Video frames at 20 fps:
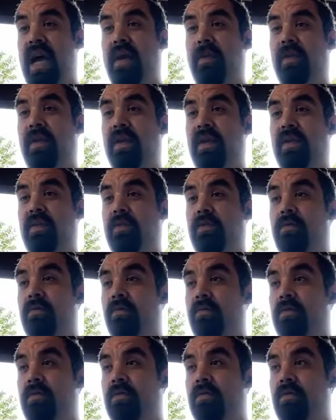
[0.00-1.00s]
I mean,
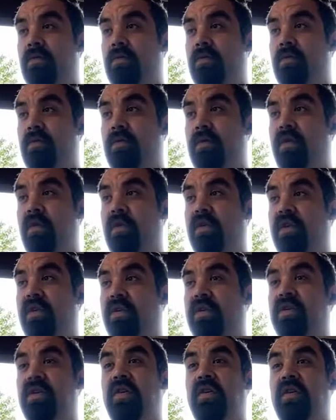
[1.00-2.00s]

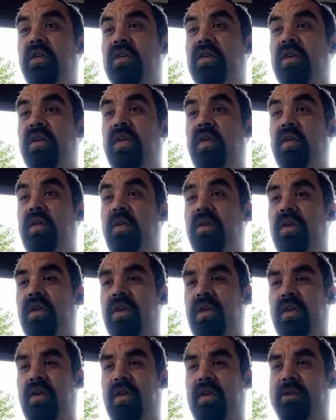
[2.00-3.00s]
Twitter has always said they want to
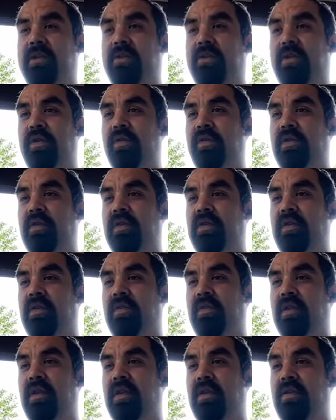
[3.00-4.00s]
get like truth and
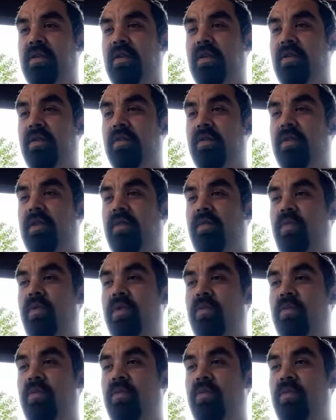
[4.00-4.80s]
stuff, but they literally